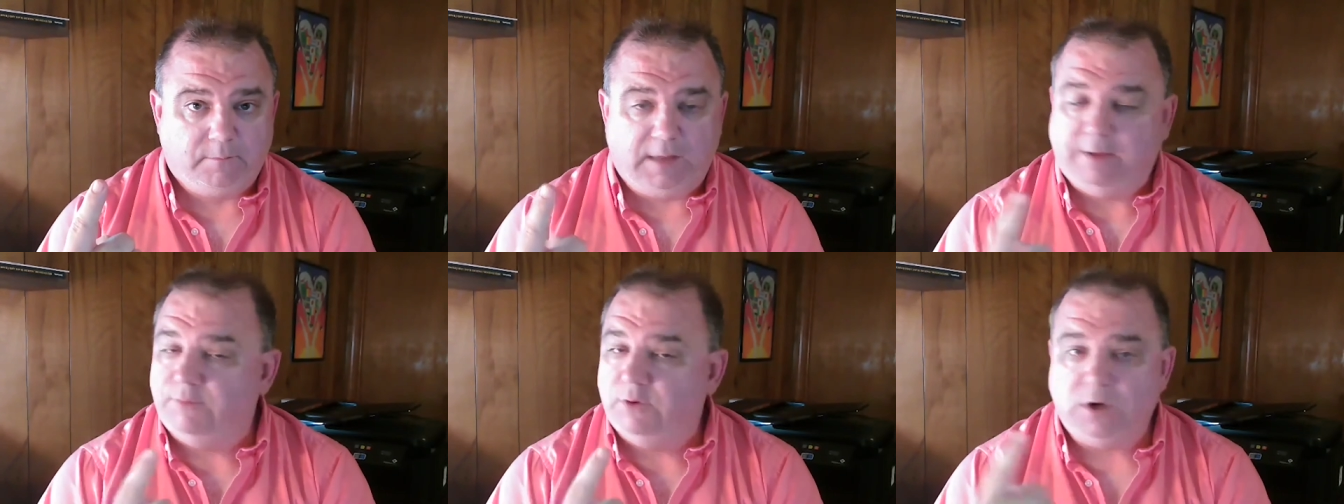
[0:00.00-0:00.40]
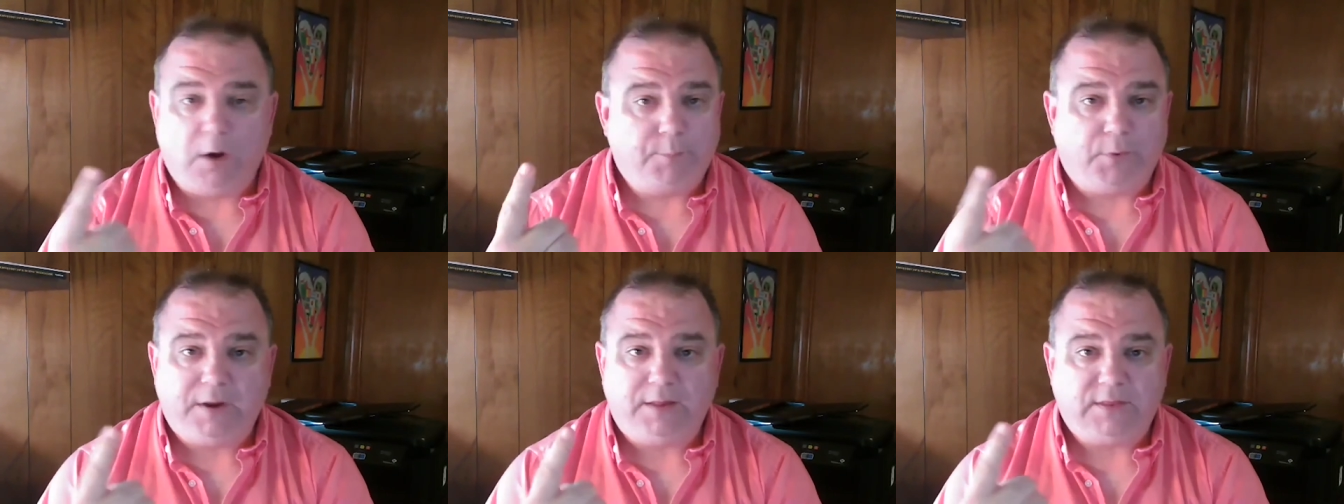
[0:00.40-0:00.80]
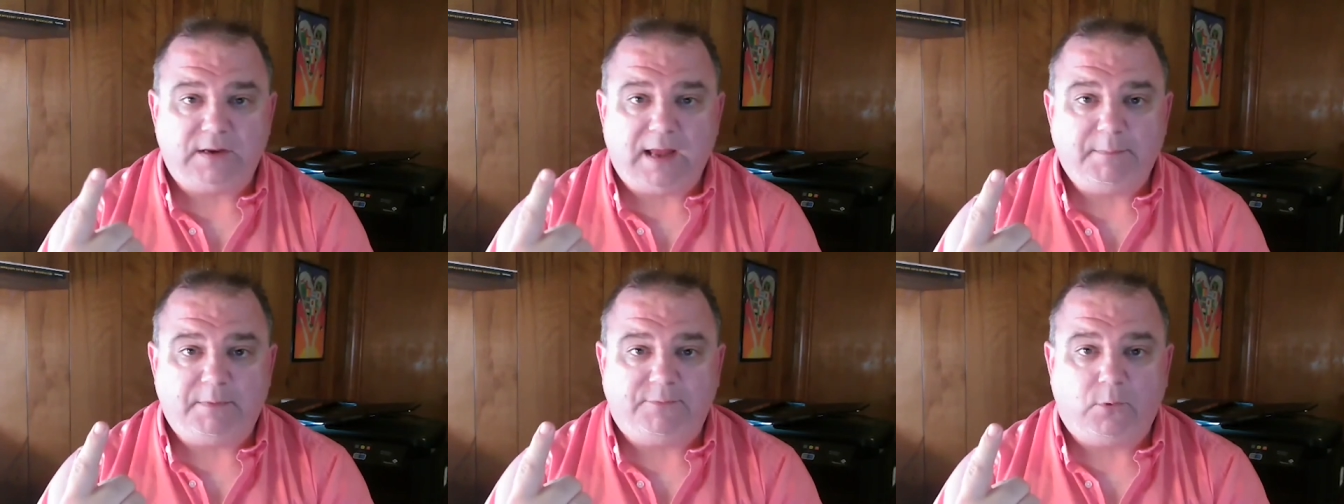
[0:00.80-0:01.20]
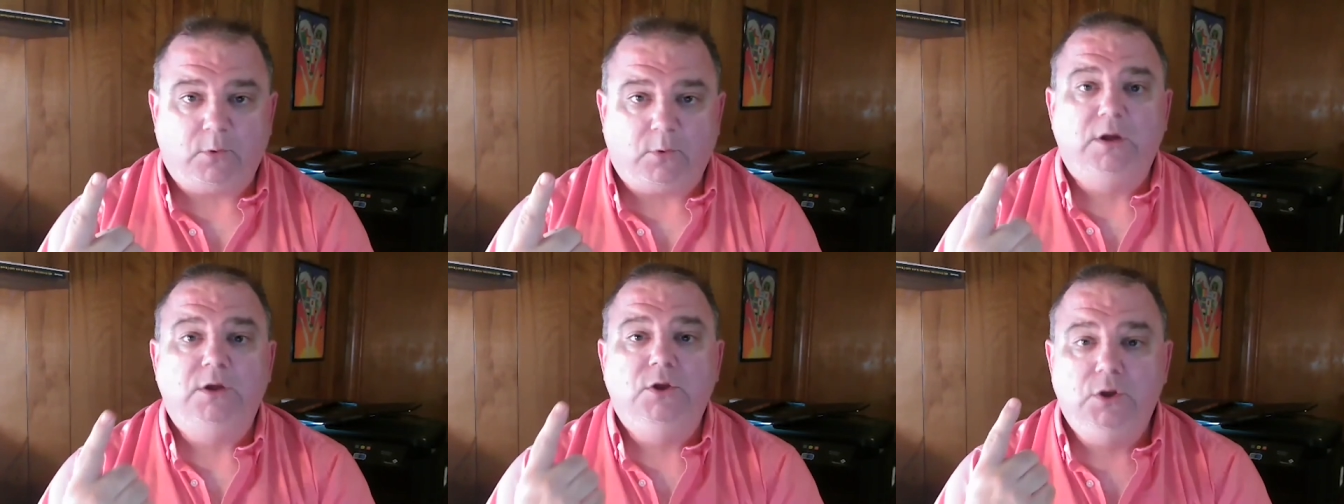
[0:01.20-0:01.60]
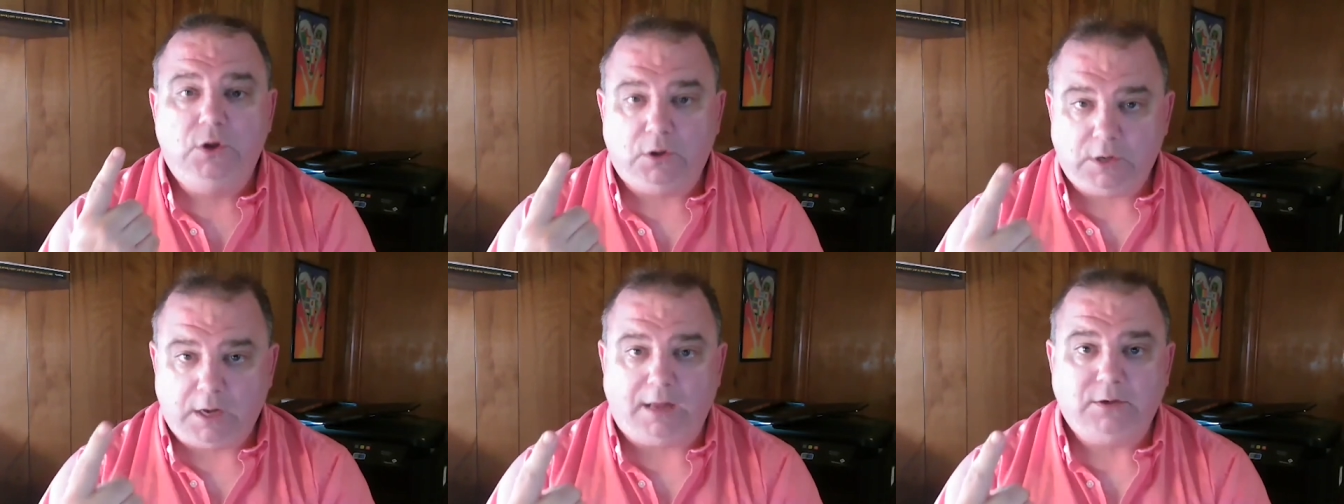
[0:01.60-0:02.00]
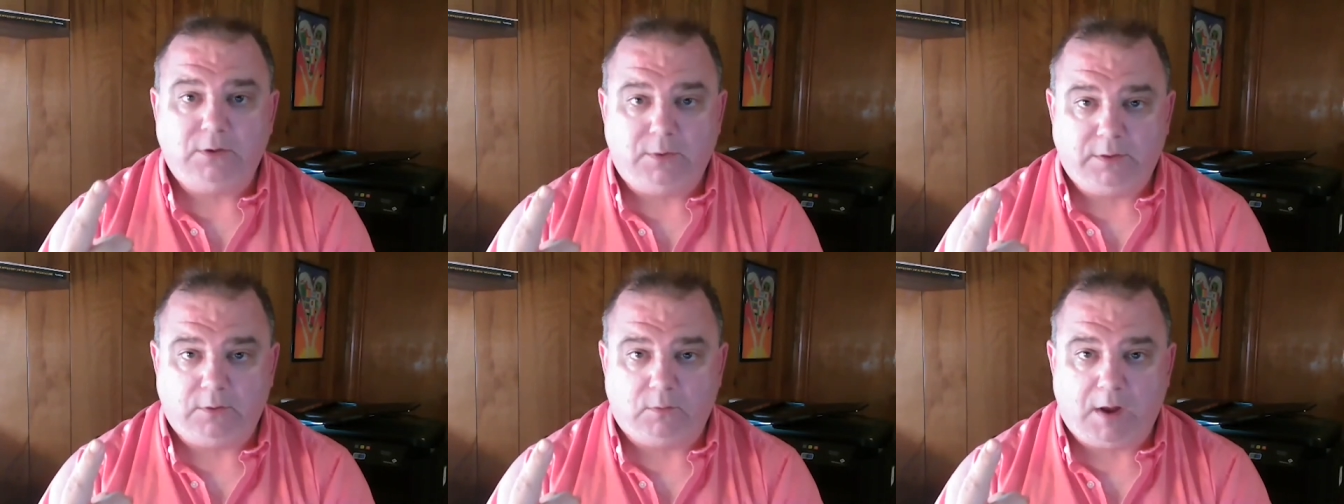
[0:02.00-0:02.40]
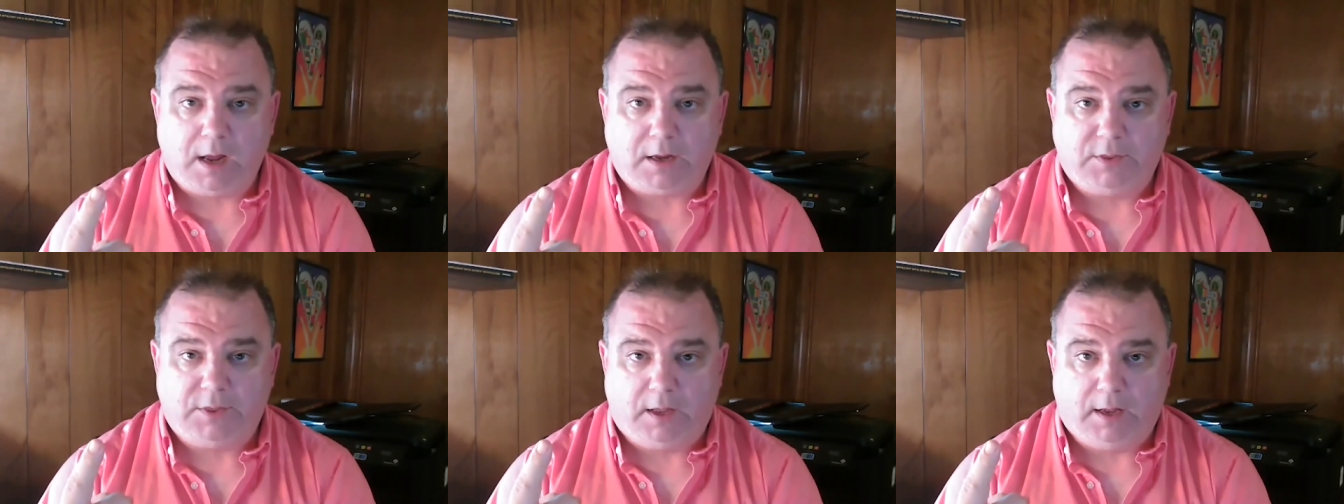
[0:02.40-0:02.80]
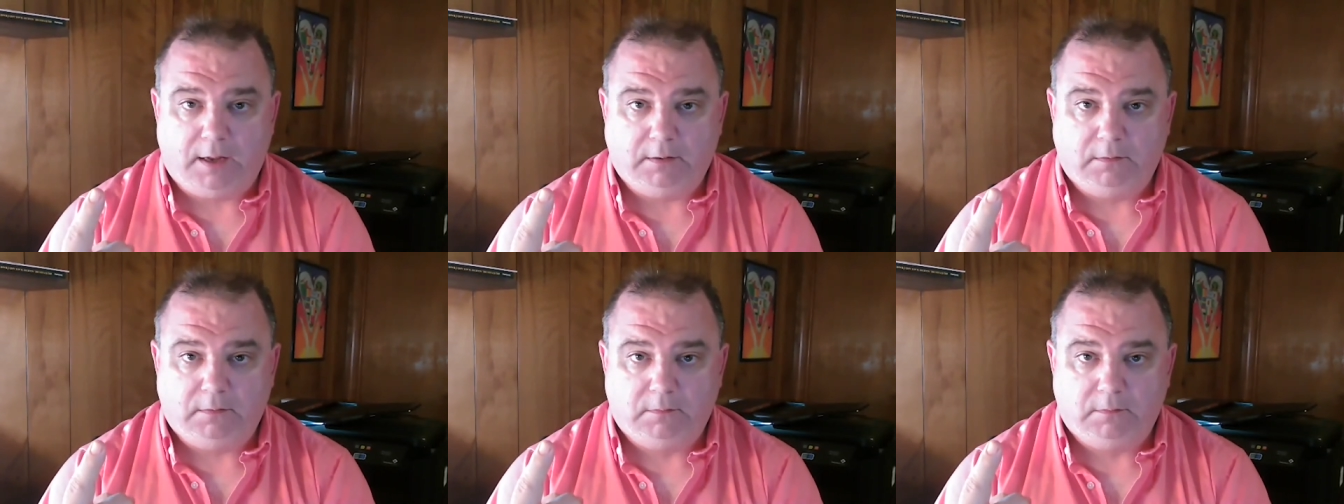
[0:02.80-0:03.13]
If you don't bring it the night before, you're not doing the rockathon.